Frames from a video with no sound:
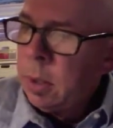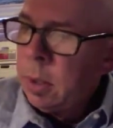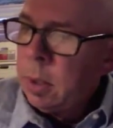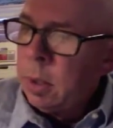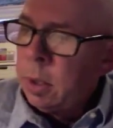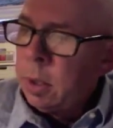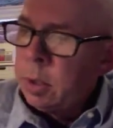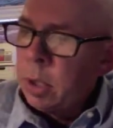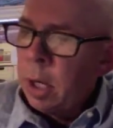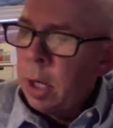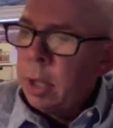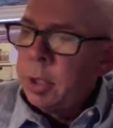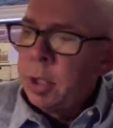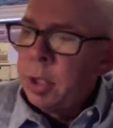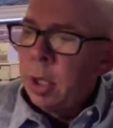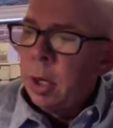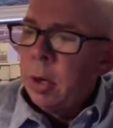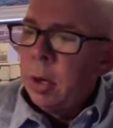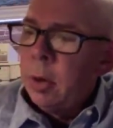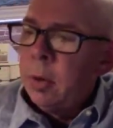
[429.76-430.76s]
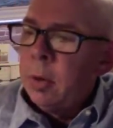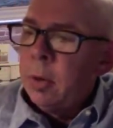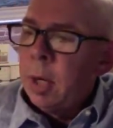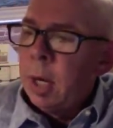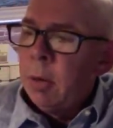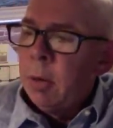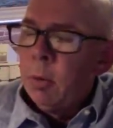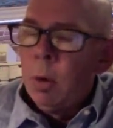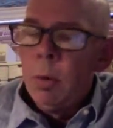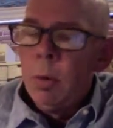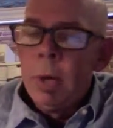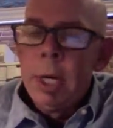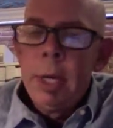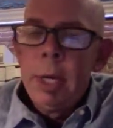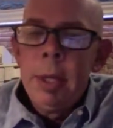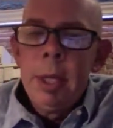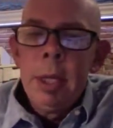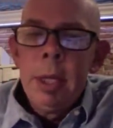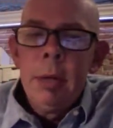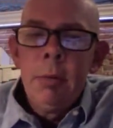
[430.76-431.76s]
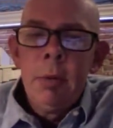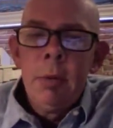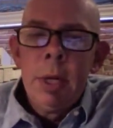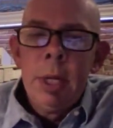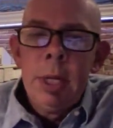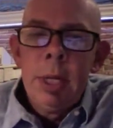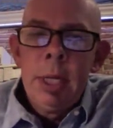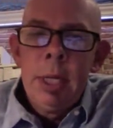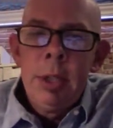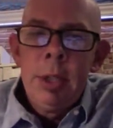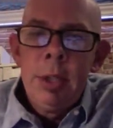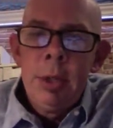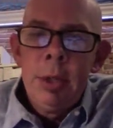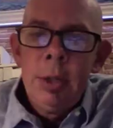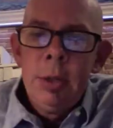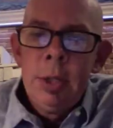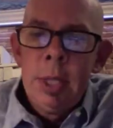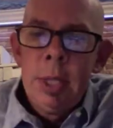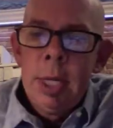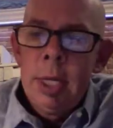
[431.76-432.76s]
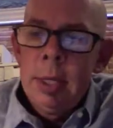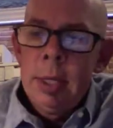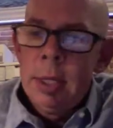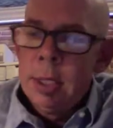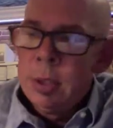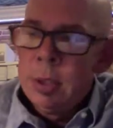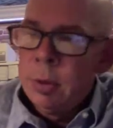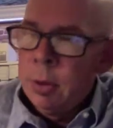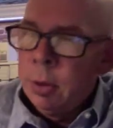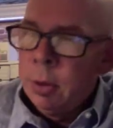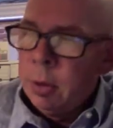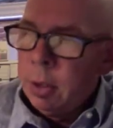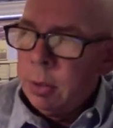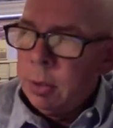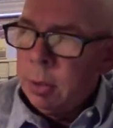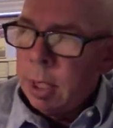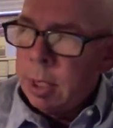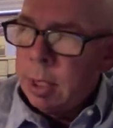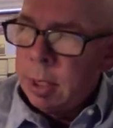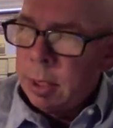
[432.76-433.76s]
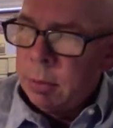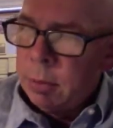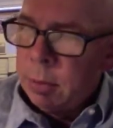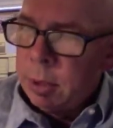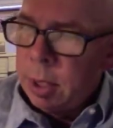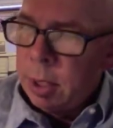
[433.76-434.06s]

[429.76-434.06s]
There's also one of the issues that this order addresses, which I